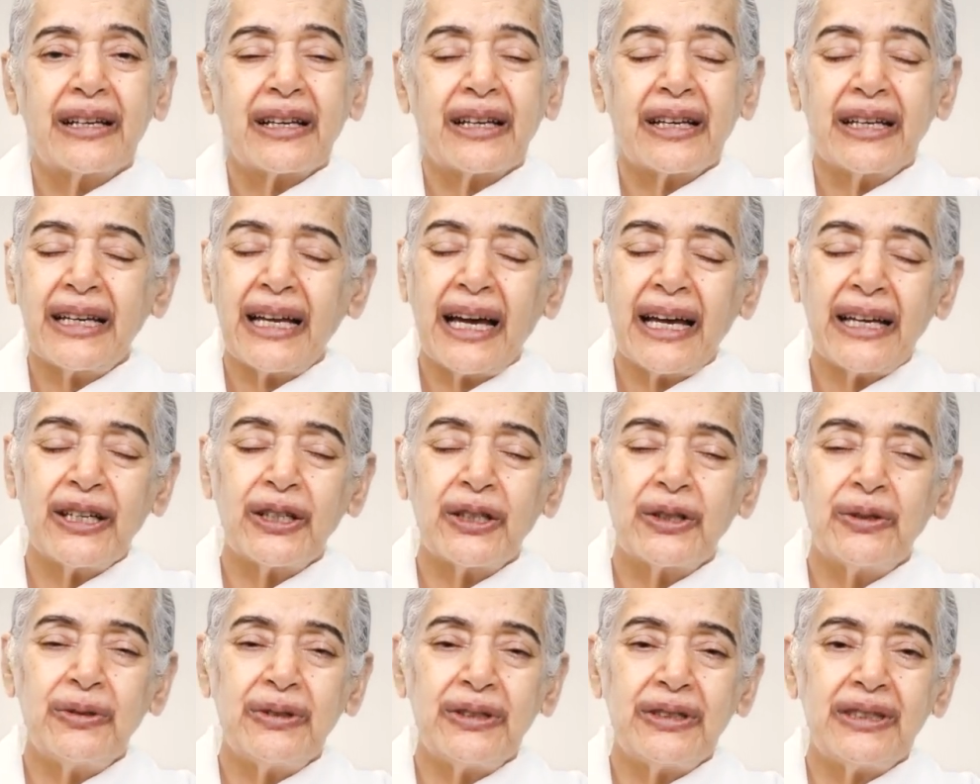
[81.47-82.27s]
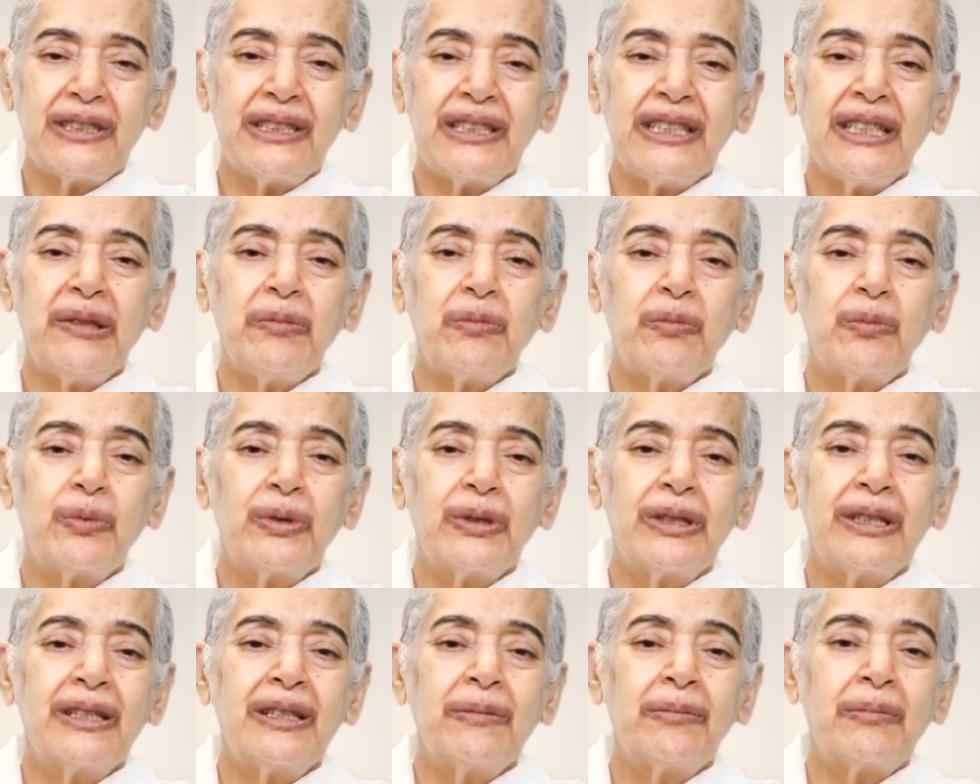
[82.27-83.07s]
Can I go deep
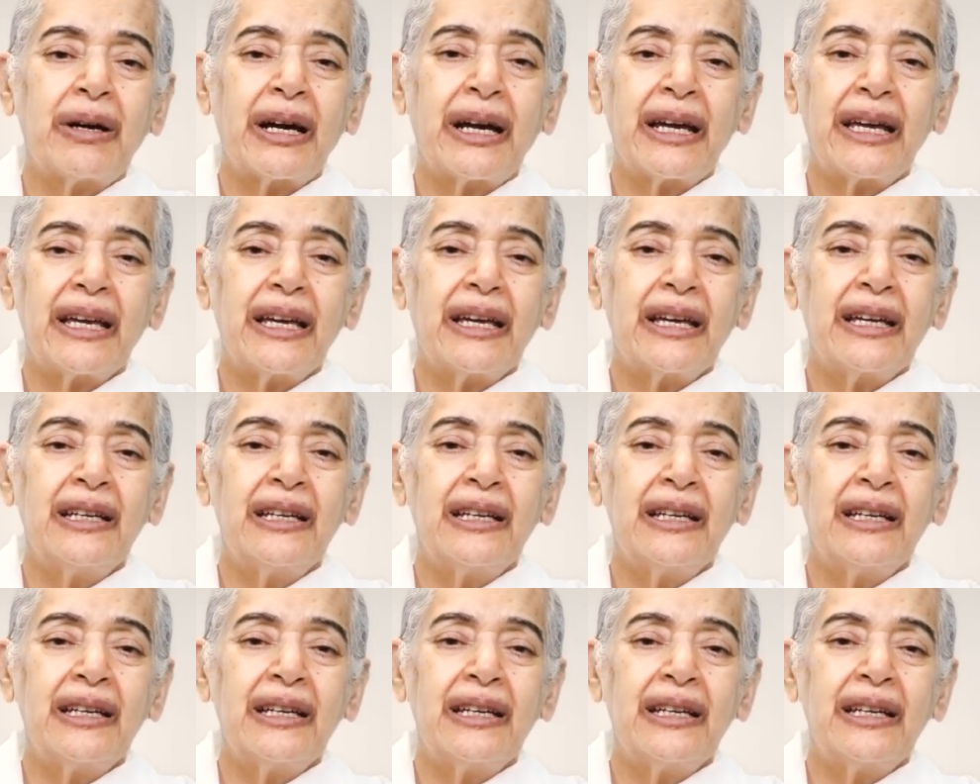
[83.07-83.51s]
within my